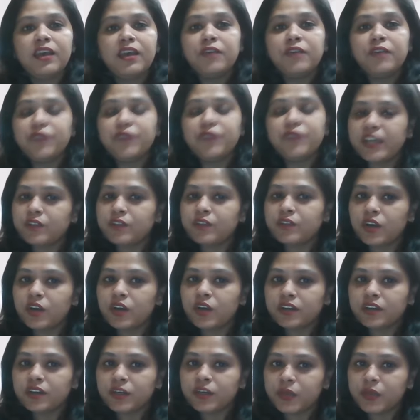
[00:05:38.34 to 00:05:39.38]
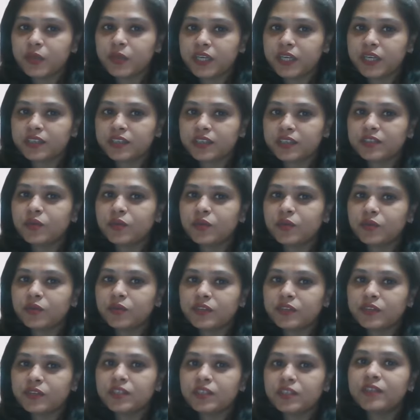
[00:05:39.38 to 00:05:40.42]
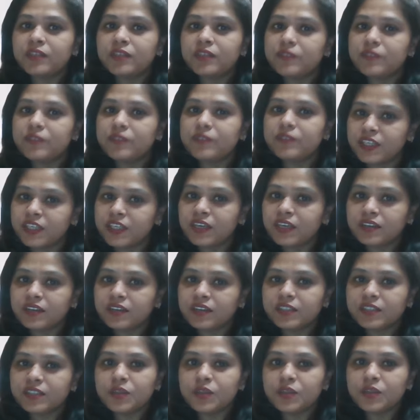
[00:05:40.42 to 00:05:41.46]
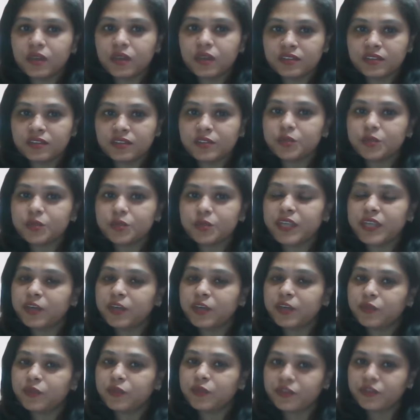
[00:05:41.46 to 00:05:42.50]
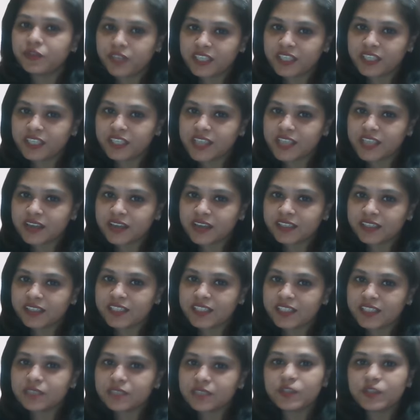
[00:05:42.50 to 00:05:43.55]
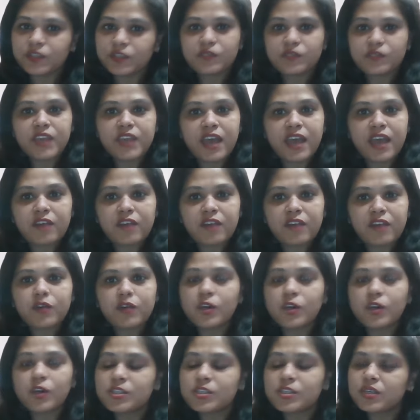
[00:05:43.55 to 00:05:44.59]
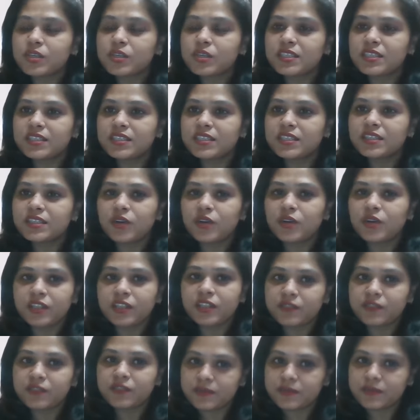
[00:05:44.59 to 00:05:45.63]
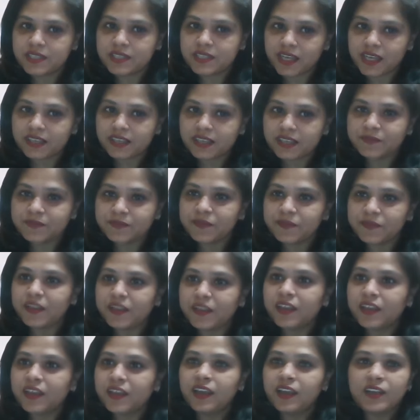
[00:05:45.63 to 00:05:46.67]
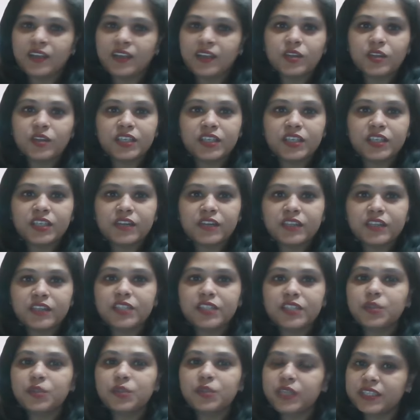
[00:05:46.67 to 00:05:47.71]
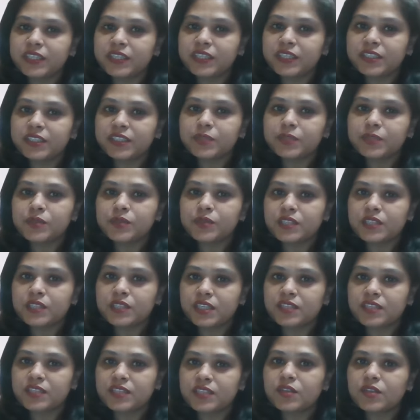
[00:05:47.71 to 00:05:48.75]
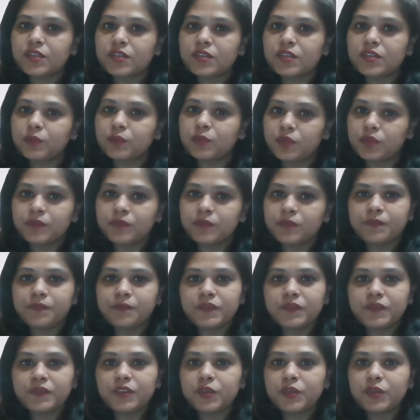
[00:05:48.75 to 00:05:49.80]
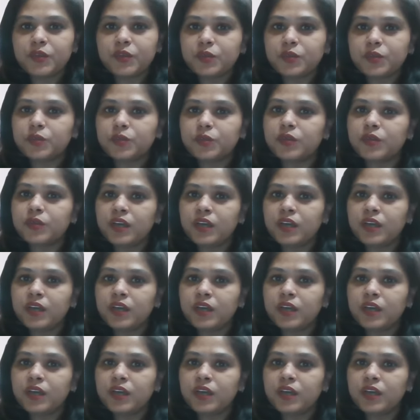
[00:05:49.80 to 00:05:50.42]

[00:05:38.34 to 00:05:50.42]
We have donated over $1,500 to 10 to 15 charities, which we have also listed on the website. Dr. Kavita donated the proceedings of the book through